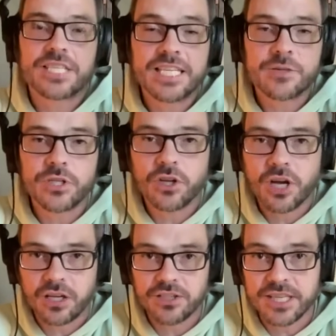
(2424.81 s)
Israel
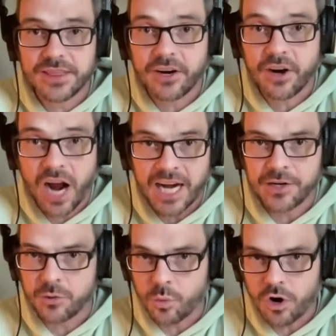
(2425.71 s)
calls it their
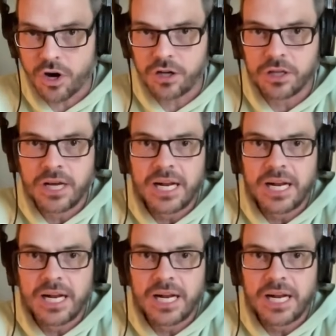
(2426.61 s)
iron wall.